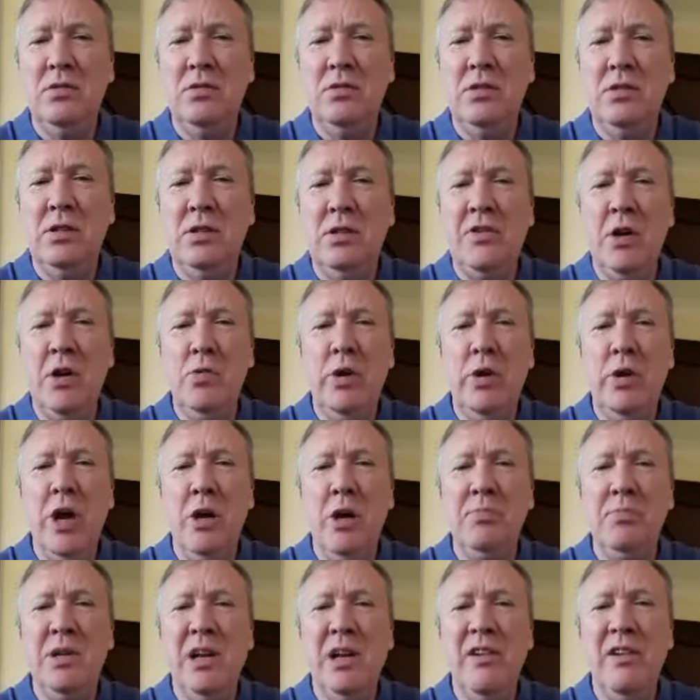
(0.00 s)
If I, mean, I, want
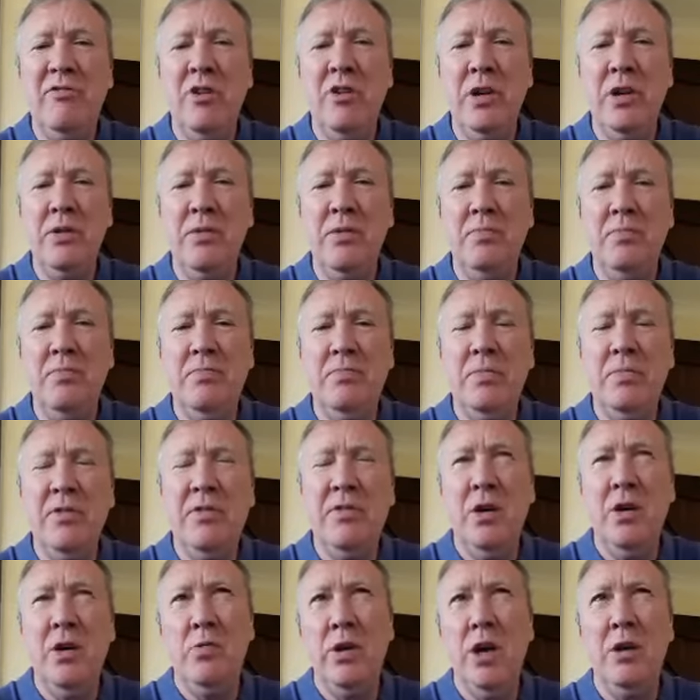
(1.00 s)
home delivery, if I
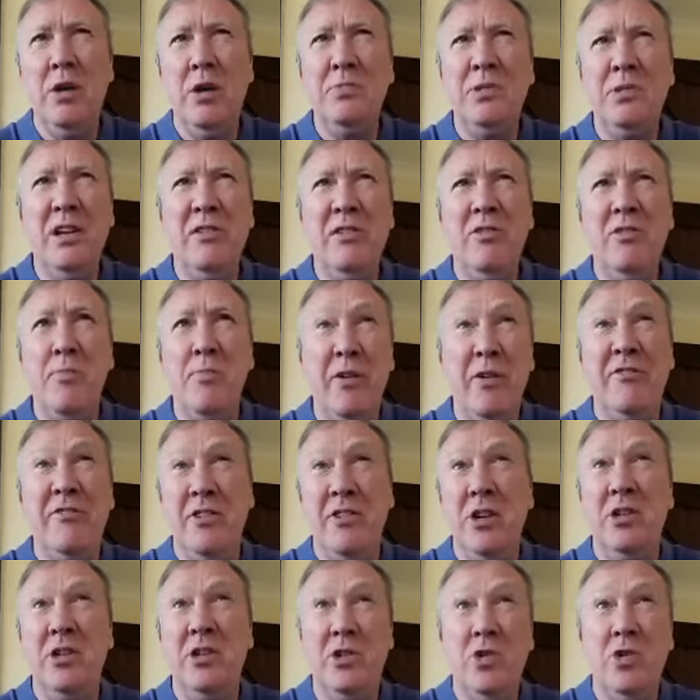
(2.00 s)
want home delivery, my
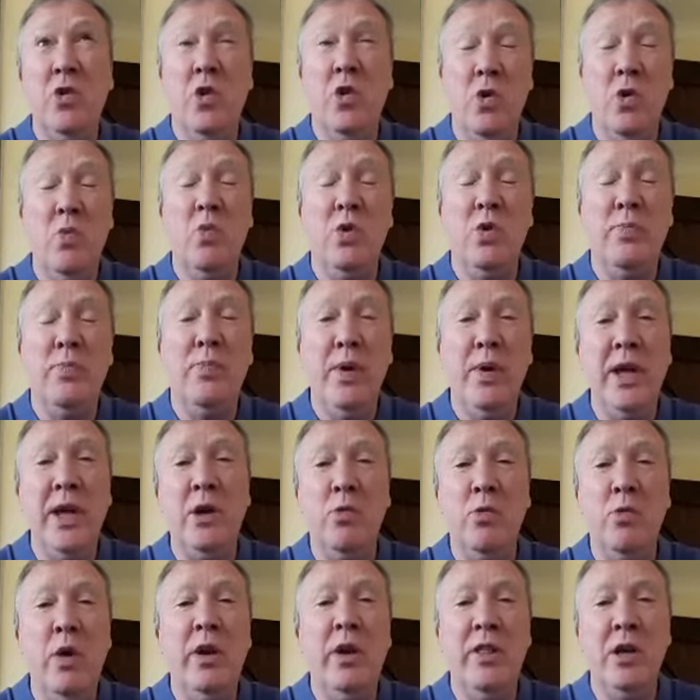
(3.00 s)
first thought would be
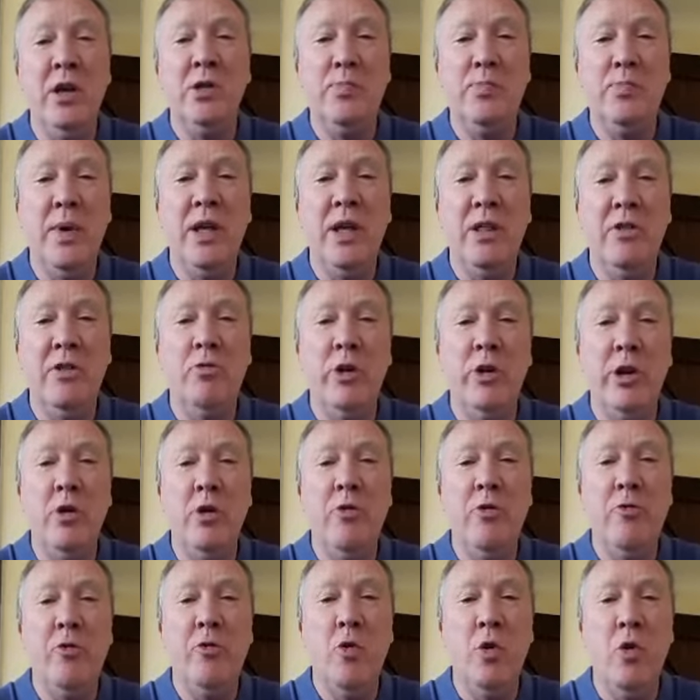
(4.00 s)
one of those big three or
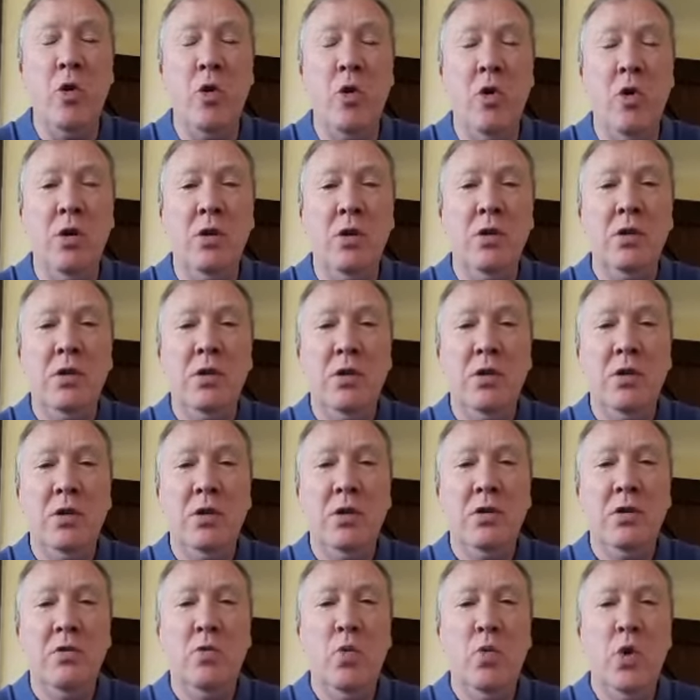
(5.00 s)
four. Yeah.
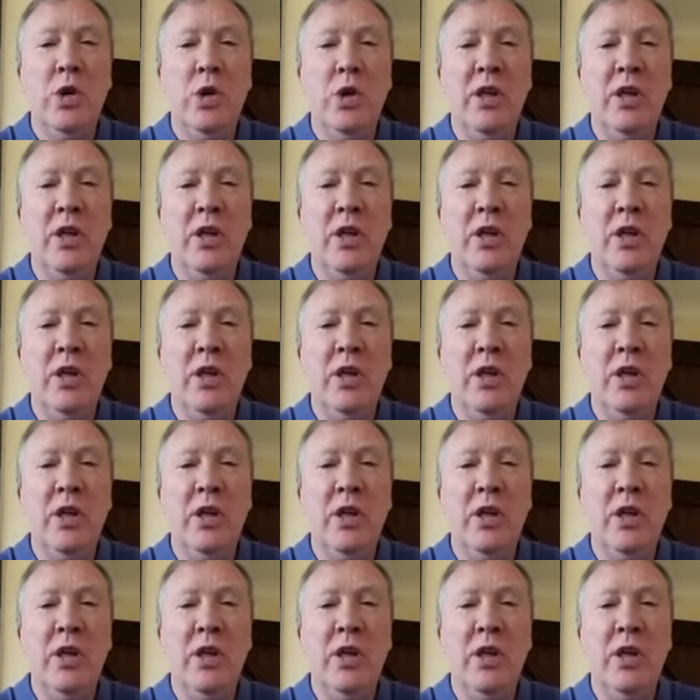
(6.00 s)
Would I